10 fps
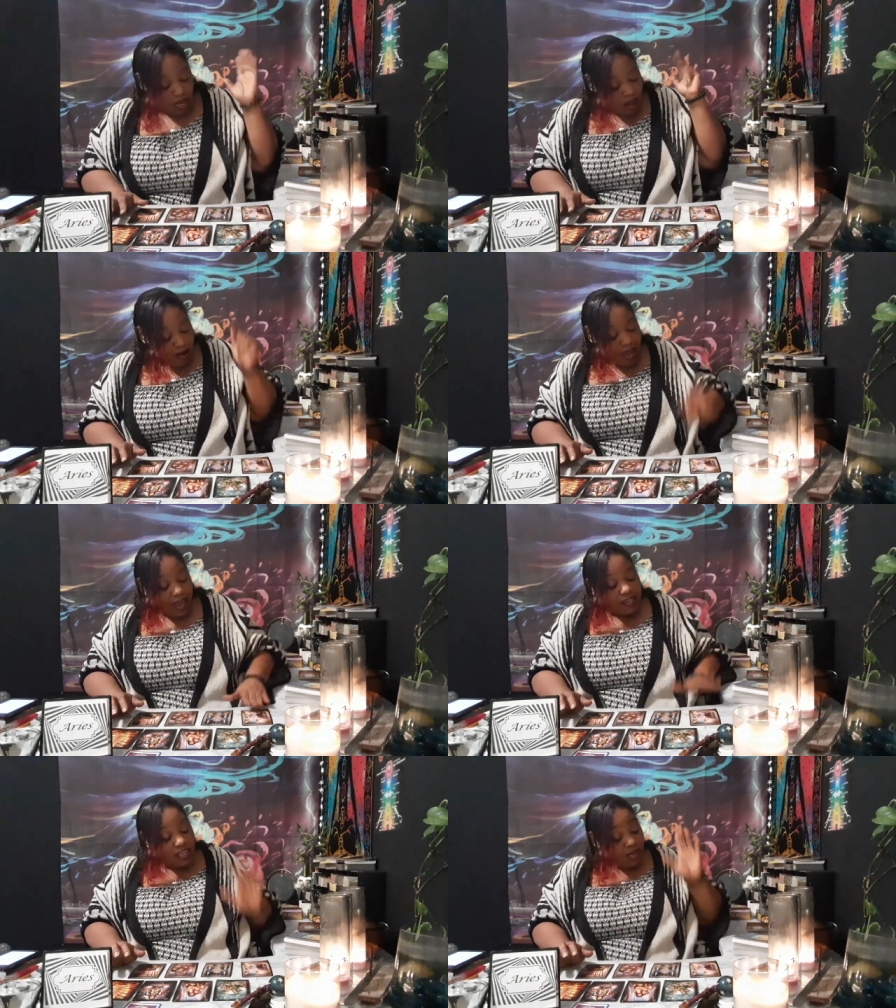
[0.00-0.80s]
Okay,
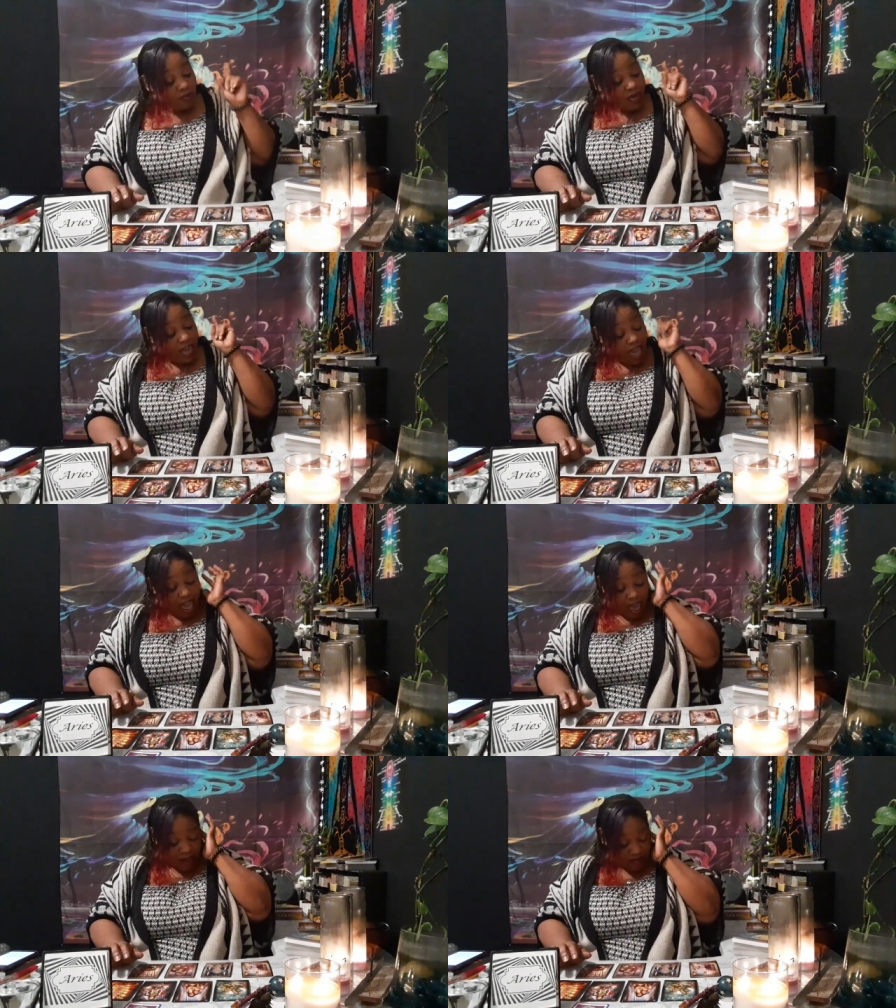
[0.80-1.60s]
and then we
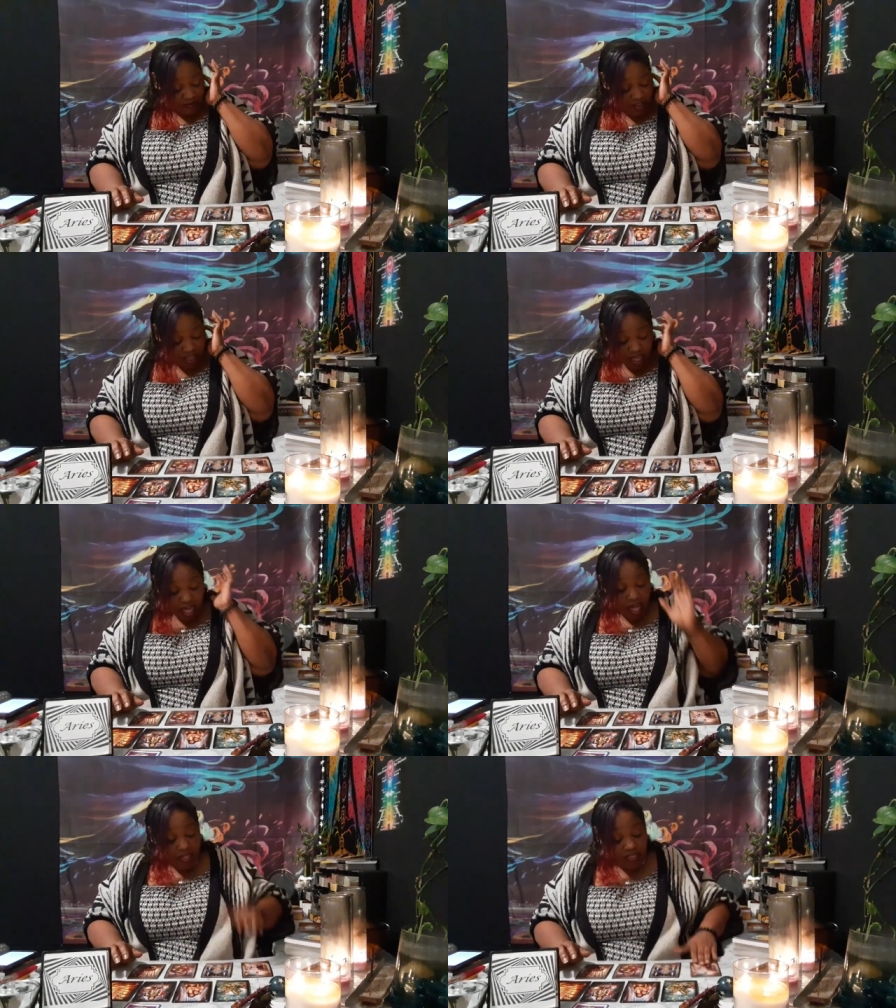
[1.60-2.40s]
have
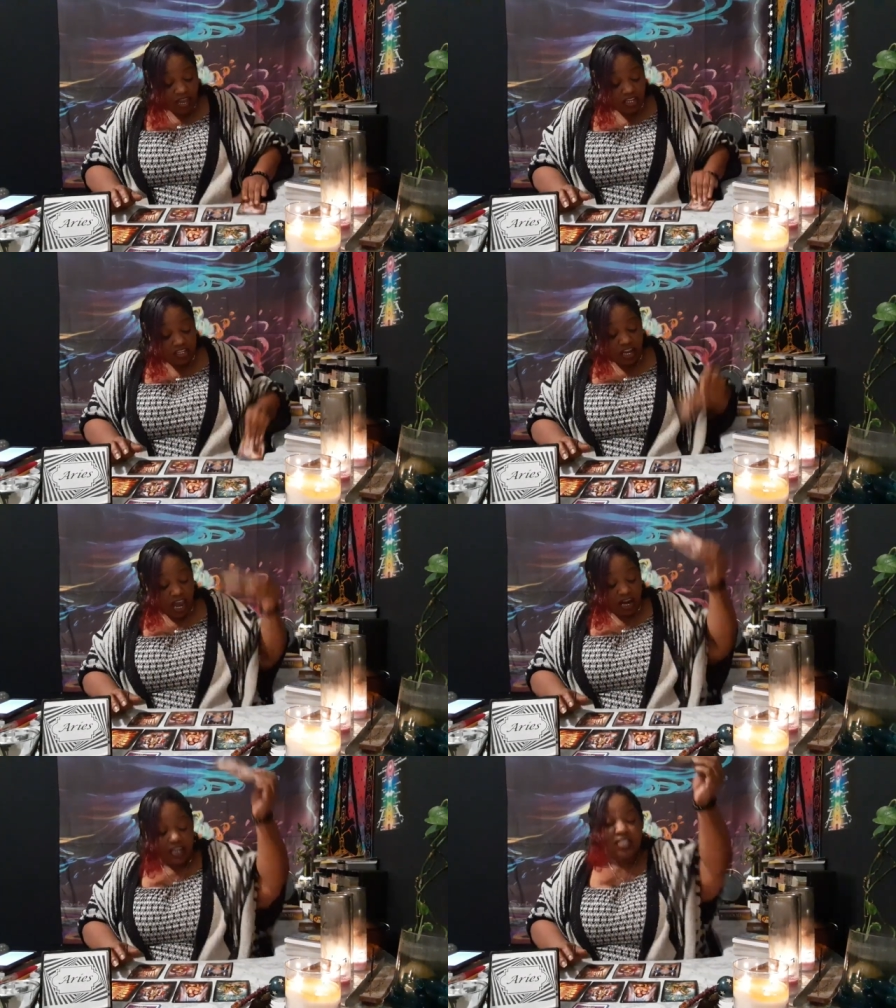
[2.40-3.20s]
the
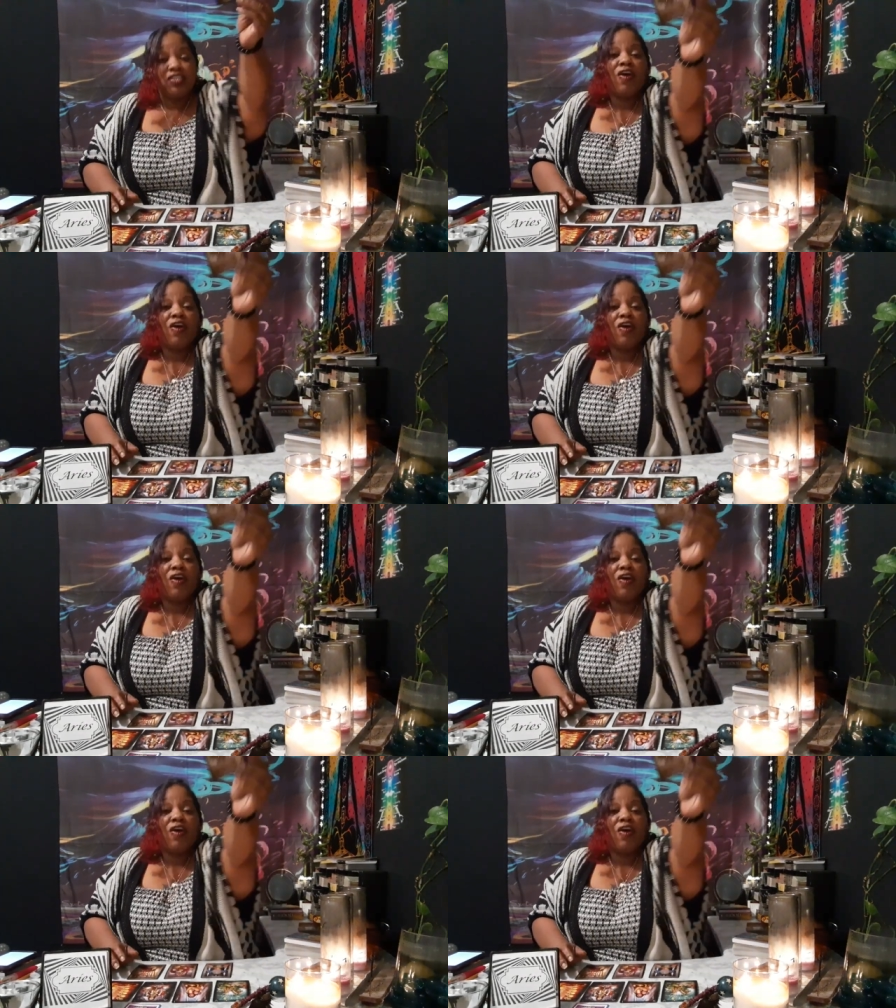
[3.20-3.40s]
Chariot